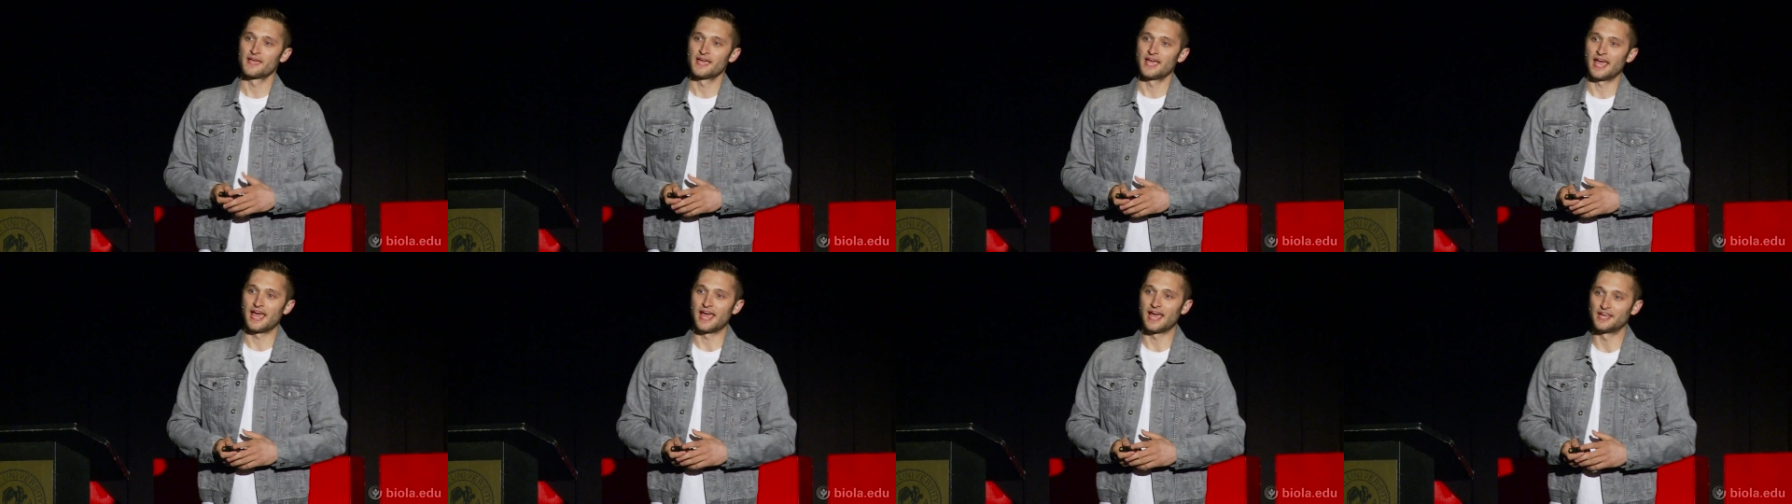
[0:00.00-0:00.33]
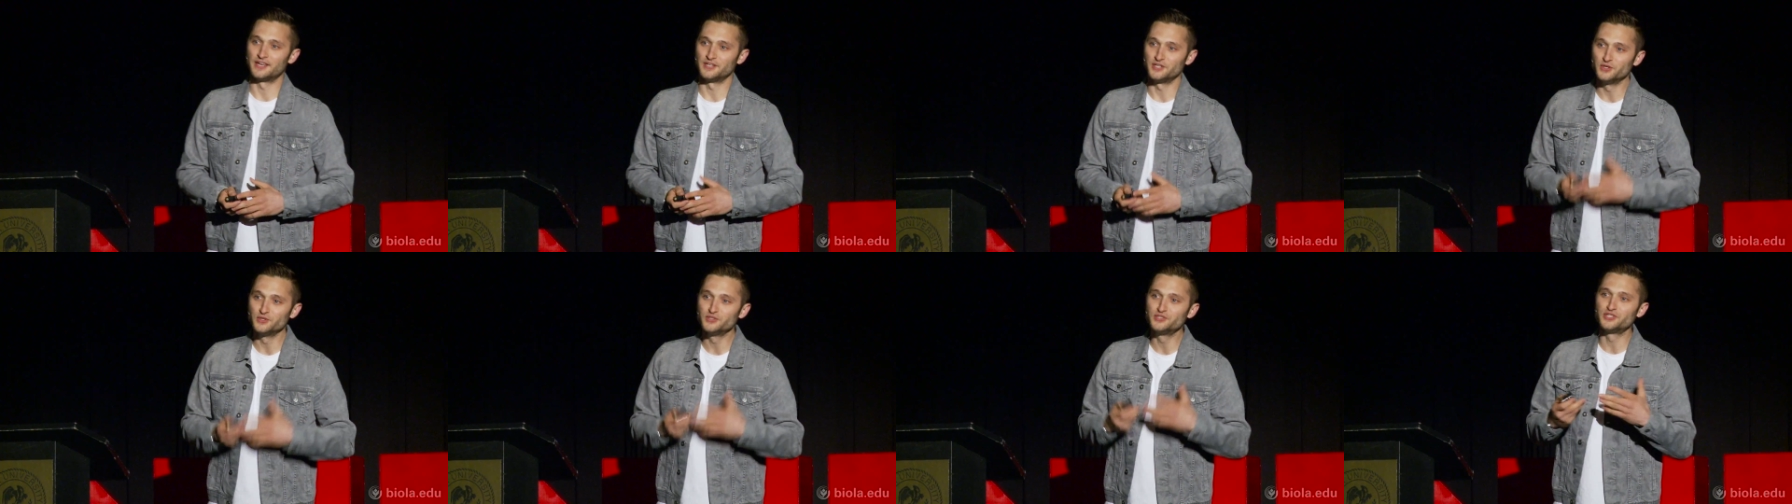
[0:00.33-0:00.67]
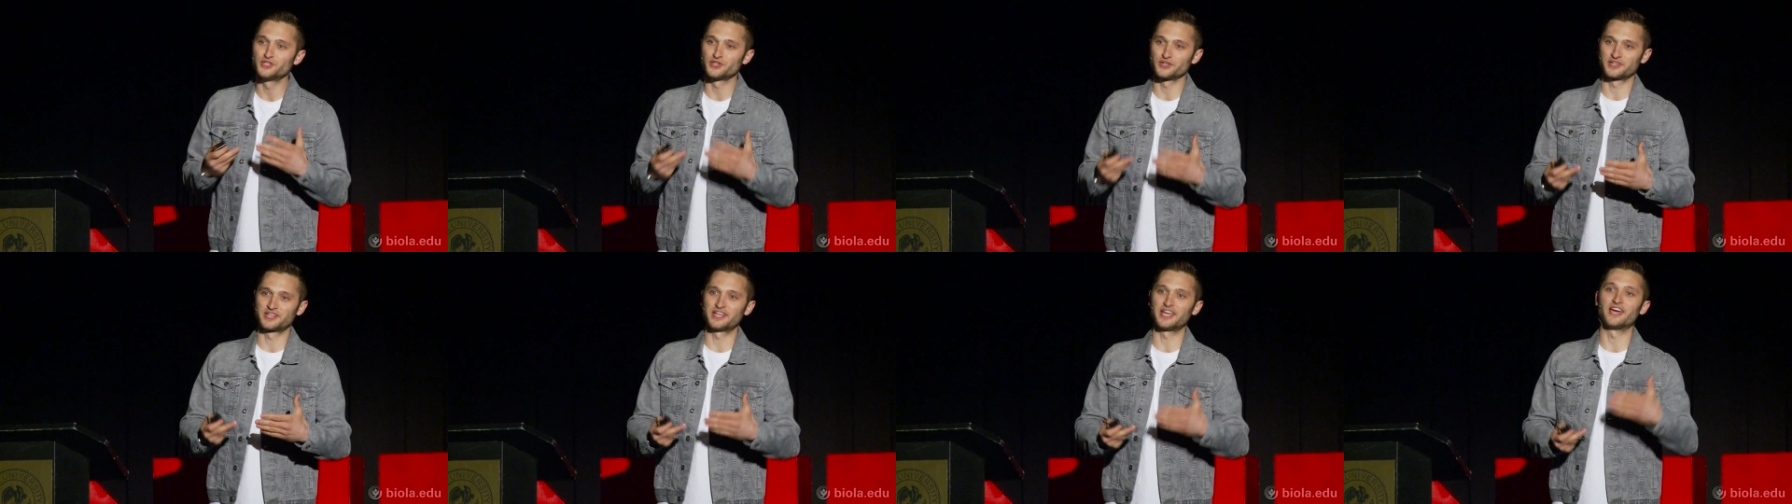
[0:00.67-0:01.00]
and use
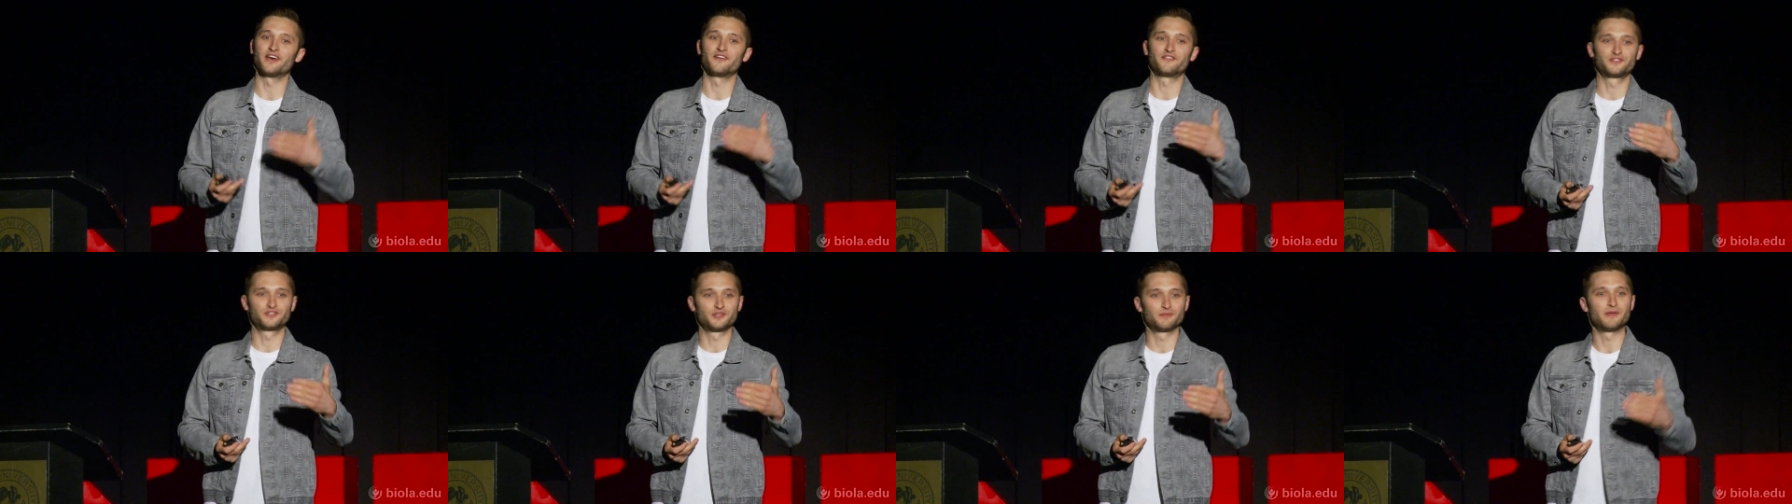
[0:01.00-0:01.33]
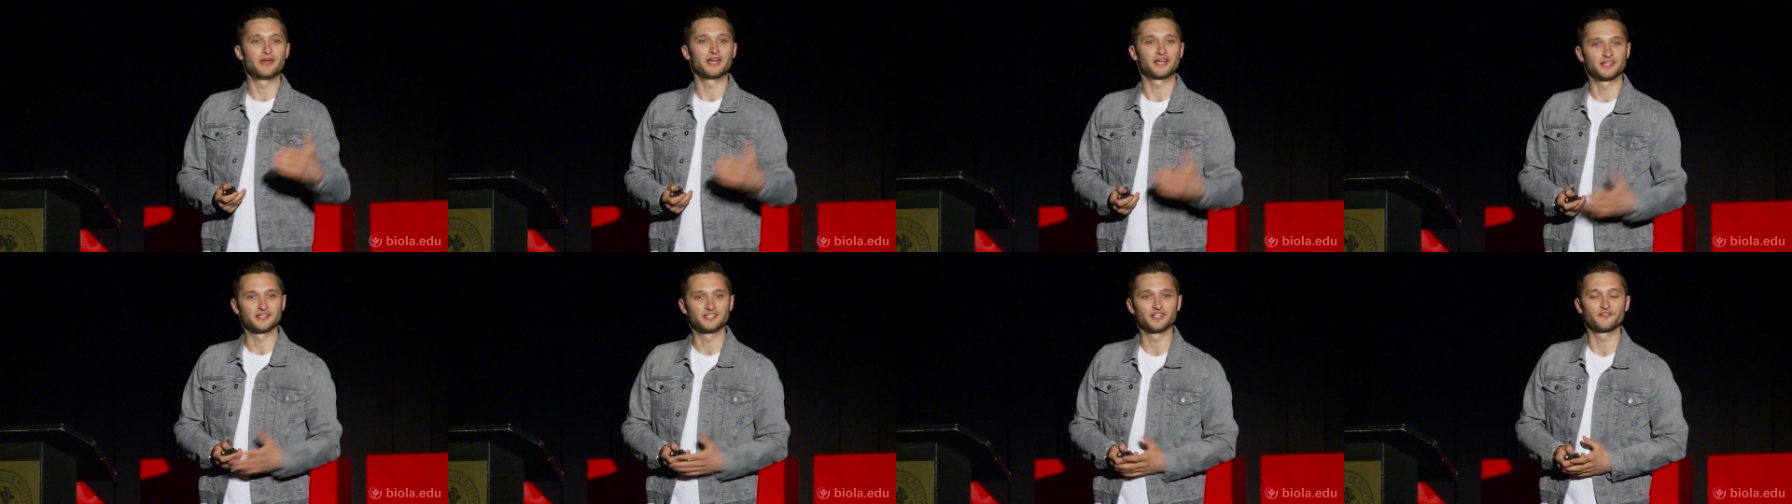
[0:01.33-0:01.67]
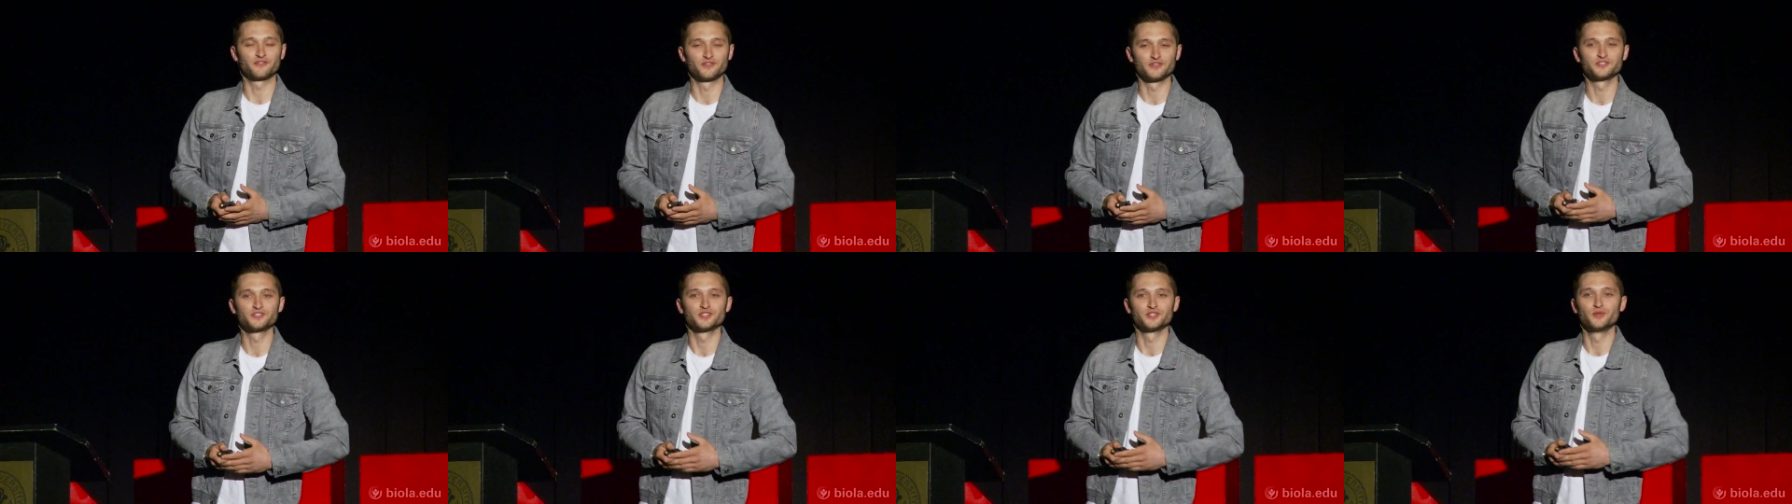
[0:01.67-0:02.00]
your gift to make a
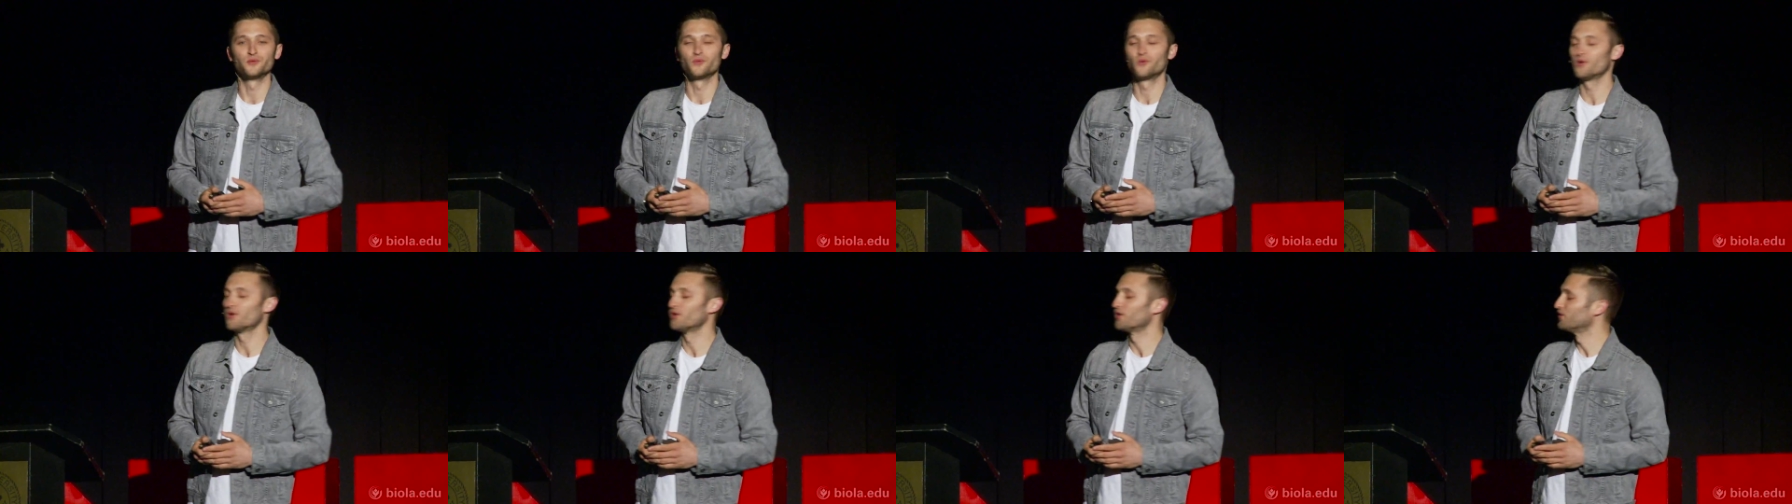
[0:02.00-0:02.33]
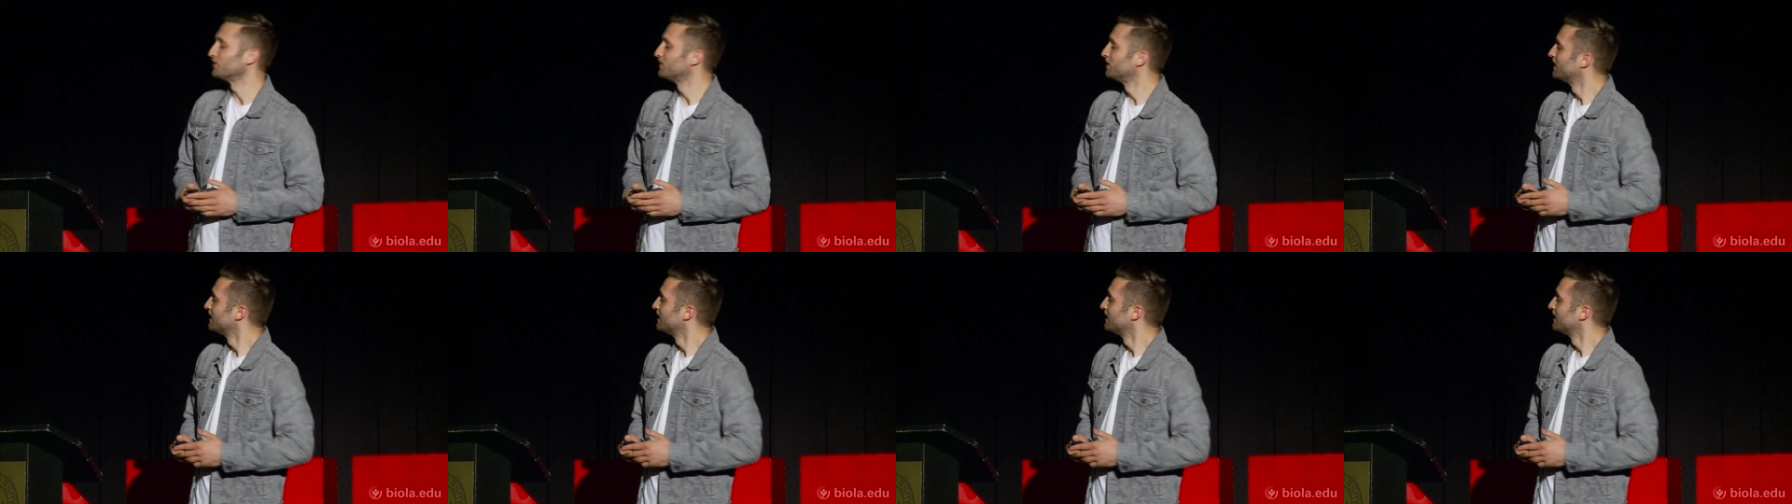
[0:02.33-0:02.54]
difference in the world.